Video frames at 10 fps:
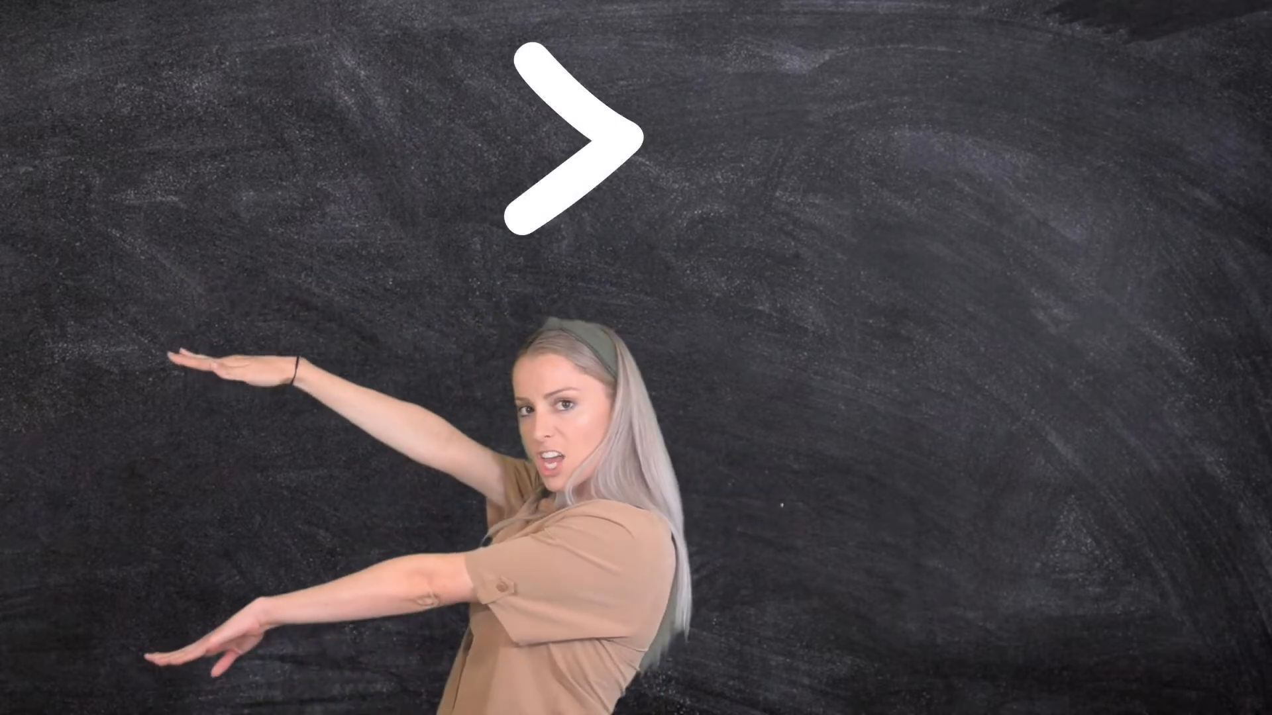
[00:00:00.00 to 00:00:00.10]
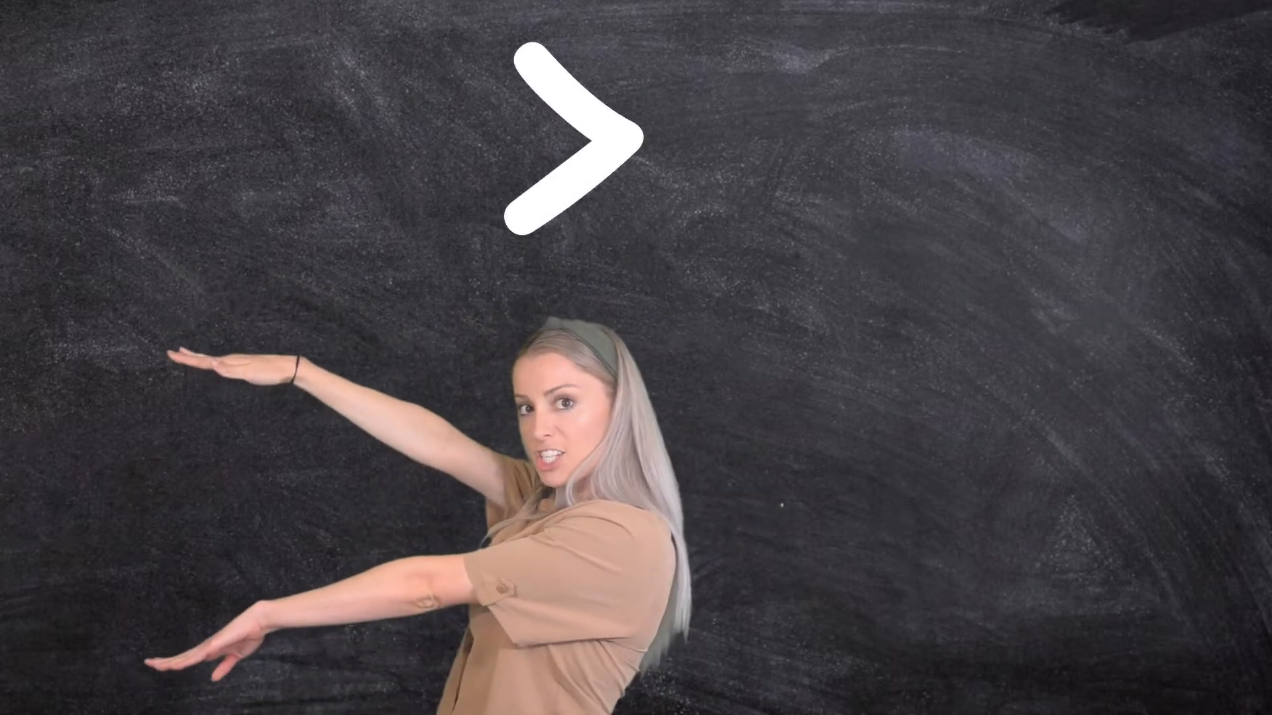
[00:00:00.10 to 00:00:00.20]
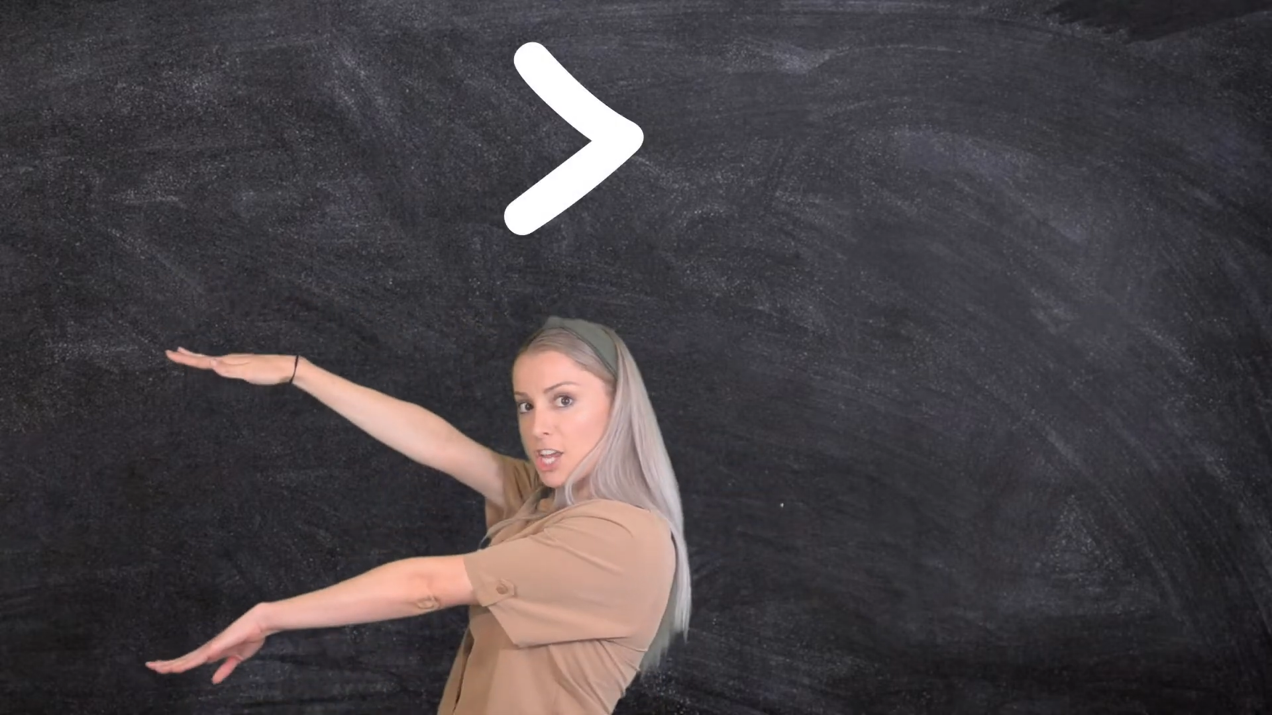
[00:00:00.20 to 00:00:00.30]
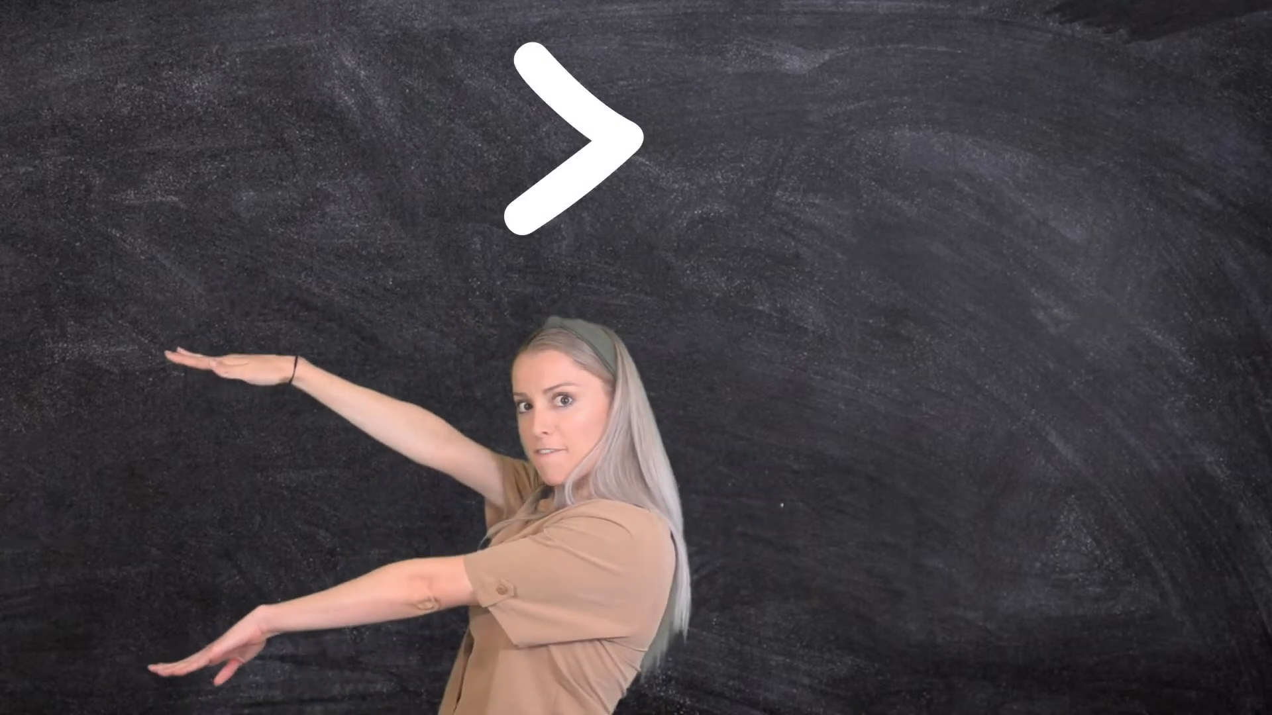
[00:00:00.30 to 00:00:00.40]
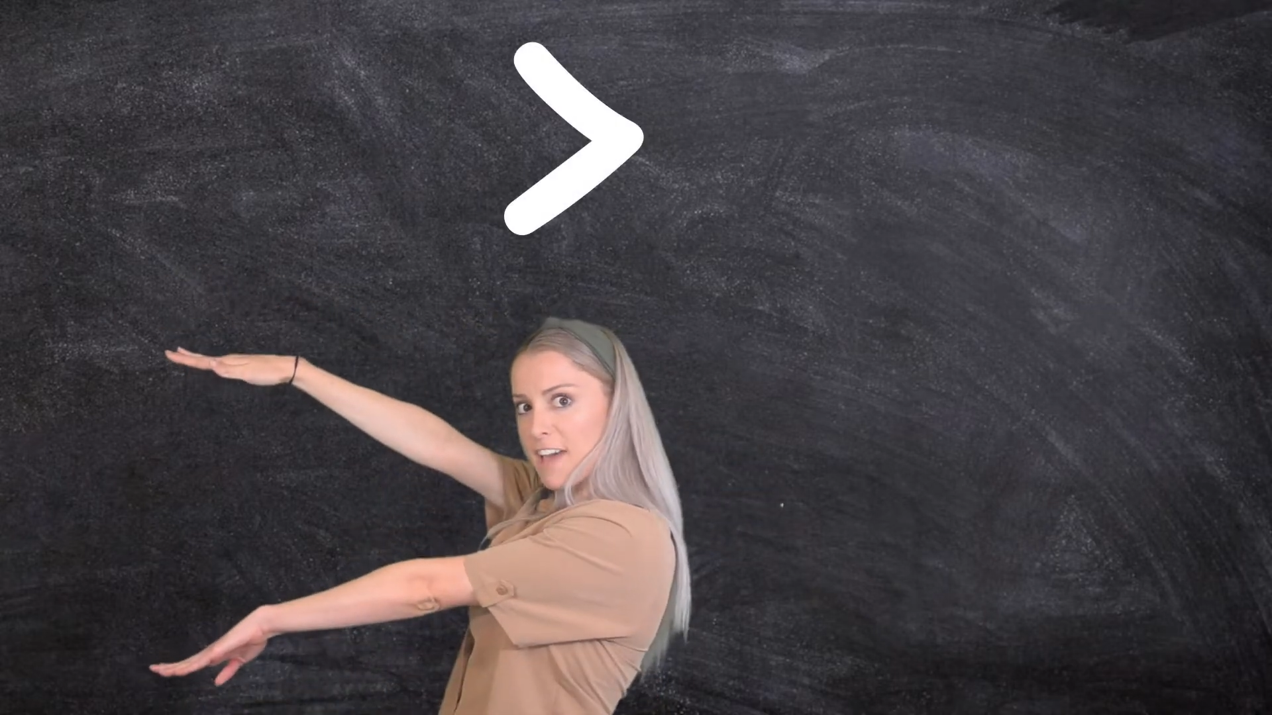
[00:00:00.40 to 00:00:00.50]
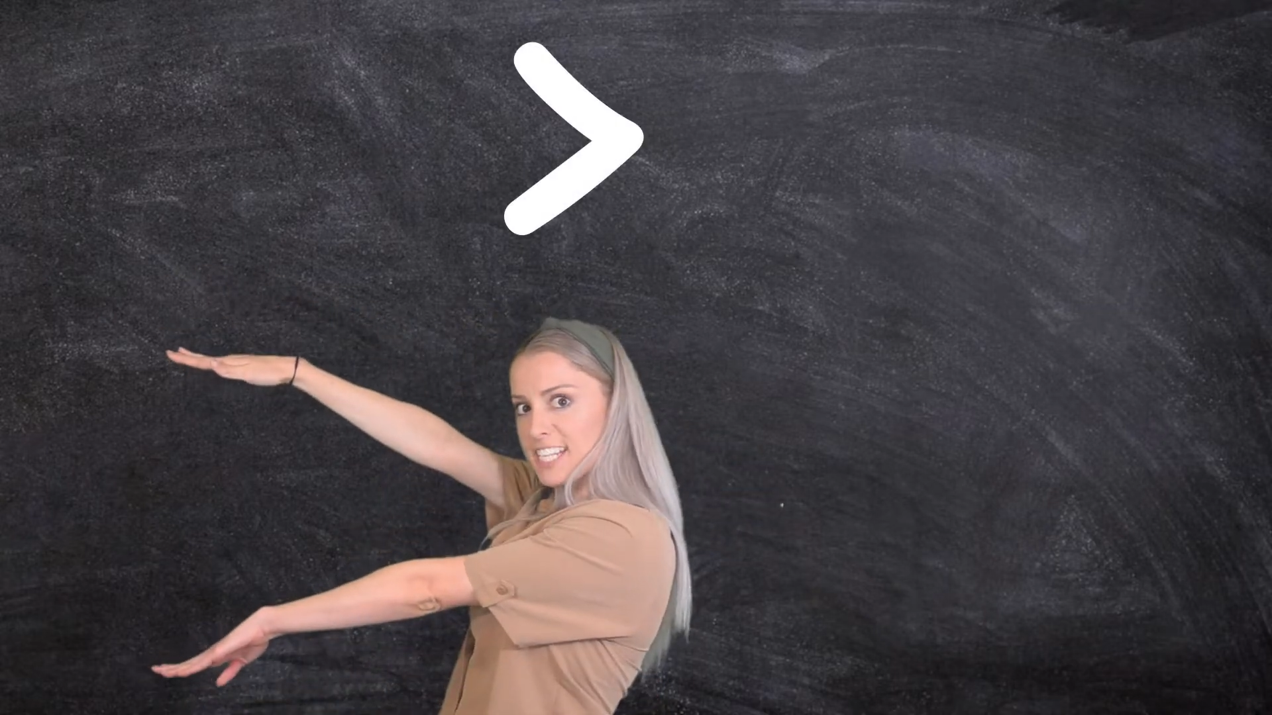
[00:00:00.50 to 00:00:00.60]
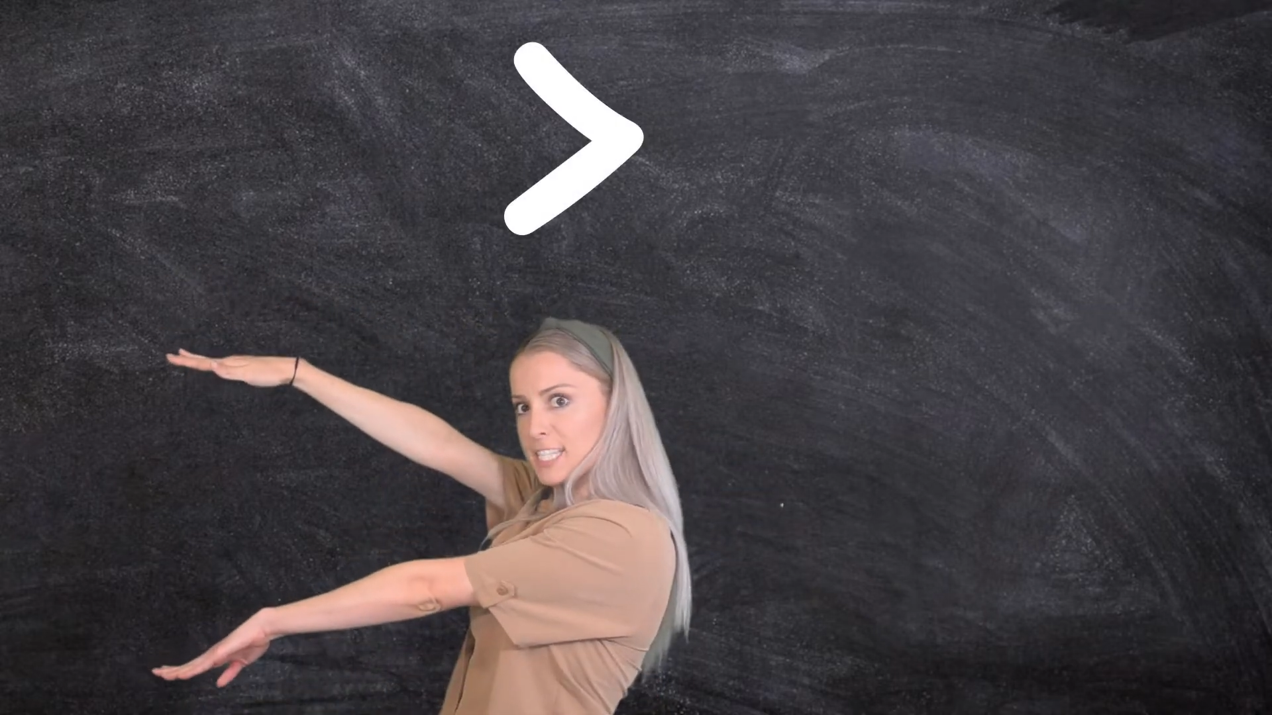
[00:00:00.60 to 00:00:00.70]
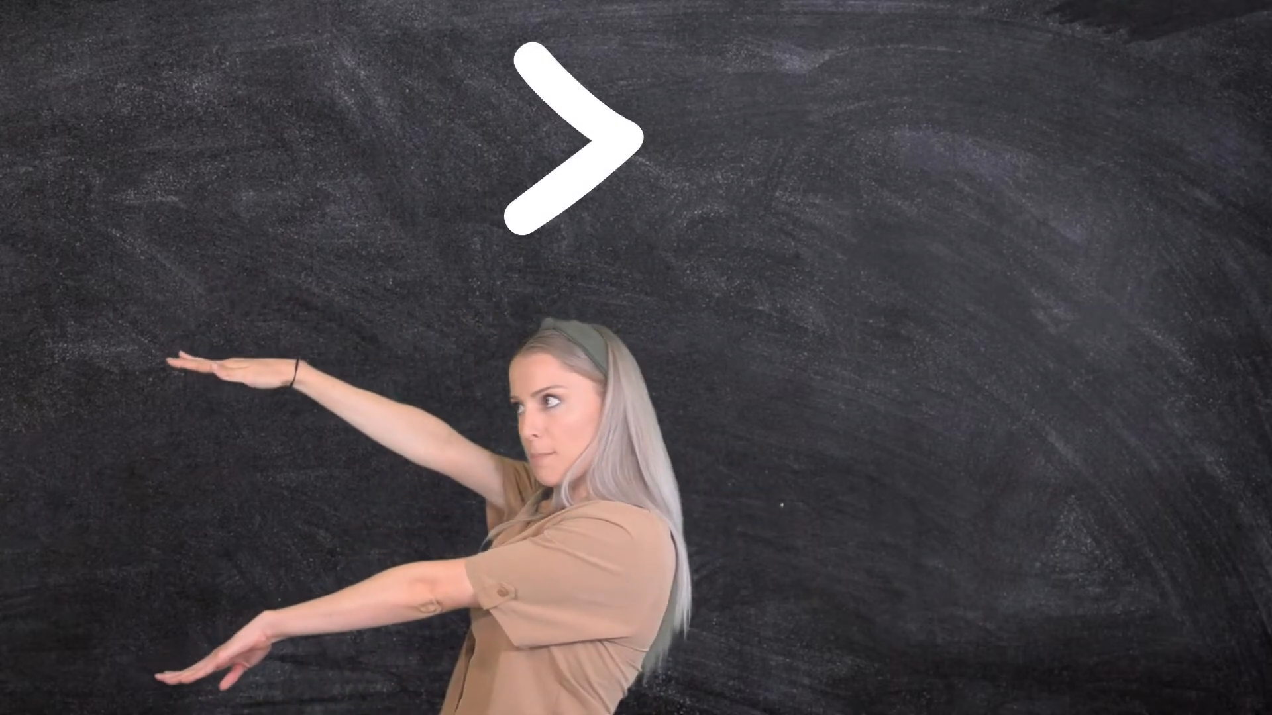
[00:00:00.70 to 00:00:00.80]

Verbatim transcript: to face the